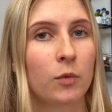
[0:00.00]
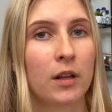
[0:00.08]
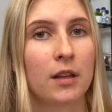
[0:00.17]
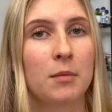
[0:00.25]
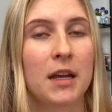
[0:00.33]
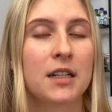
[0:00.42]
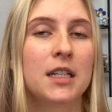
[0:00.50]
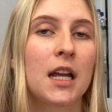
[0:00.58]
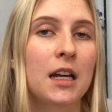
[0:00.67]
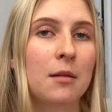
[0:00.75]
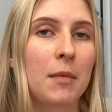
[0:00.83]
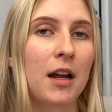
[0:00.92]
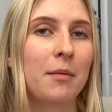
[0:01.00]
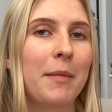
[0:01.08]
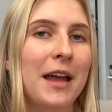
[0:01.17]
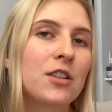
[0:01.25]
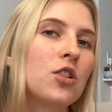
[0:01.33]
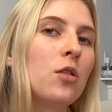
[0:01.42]
really maintaining my
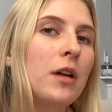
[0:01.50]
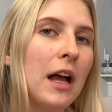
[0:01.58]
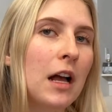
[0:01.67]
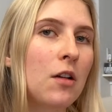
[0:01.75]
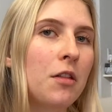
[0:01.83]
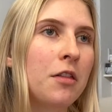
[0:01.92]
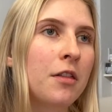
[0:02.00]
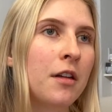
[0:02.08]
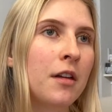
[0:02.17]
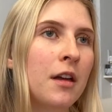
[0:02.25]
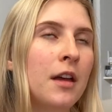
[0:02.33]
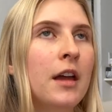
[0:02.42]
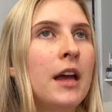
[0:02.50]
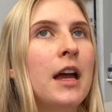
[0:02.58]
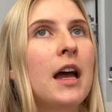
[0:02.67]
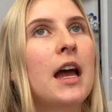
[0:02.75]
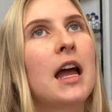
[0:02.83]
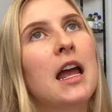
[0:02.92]
mental health,
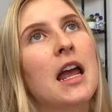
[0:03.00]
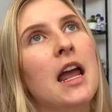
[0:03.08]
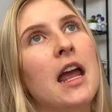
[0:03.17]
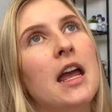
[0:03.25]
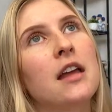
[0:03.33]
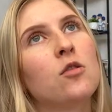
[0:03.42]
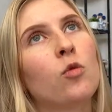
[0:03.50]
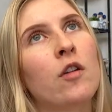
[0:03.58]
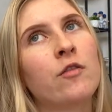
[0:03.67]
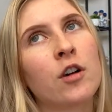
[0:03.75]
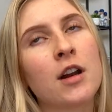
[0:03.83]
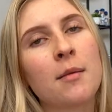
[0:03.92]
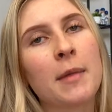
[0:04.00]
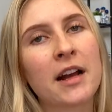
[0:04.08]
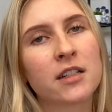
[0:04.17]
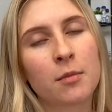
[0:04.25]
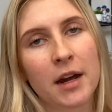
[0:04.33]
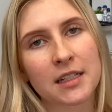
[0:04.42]
and reverting
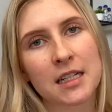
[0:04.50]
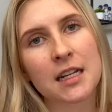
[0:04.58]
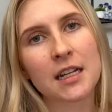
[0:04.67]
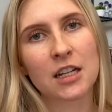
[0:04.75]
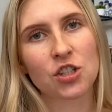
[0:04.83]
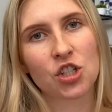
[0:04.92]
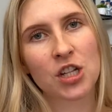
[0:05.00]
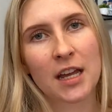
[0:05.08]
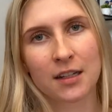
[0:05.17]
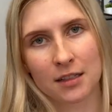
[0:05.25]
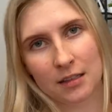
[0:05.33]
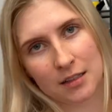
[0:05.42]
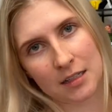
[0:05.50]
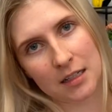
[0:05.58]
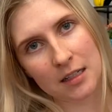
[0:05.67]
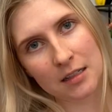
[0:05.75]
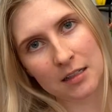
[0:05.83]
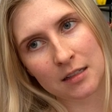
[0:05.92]
back to my teenage
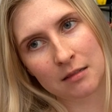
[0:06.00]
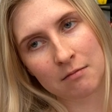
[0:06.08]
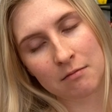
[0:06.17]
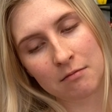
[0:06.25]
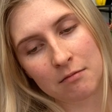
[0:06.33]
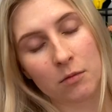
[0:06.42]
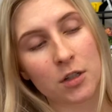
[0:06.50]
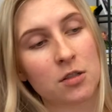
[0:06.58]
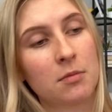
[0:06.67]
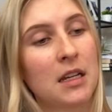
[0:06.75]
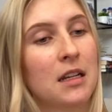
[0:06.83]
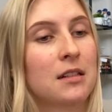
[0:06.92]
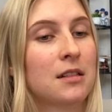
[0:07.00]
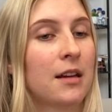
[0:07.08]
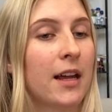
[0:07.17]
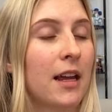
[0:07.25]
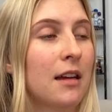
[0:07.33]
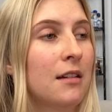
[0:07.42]
tendencies, which means
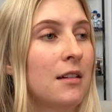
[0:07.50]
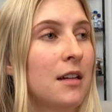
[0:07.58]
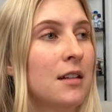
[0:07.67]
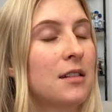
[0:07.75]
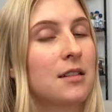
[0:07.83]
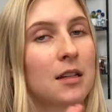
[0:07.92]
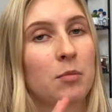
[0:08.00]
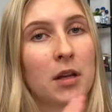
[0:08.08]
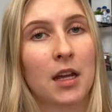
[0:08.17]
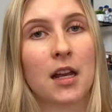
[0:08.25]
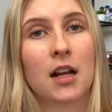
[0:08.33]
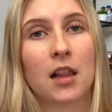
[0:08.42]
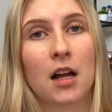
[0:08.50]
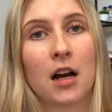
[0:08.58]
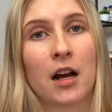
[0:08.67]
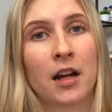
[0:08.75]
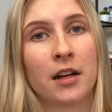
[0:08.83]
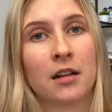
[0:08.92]
like sleeping in a
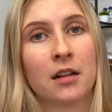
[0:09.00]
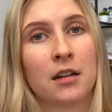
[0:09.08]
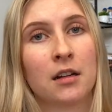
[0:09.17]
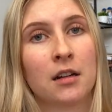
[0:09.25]
lot,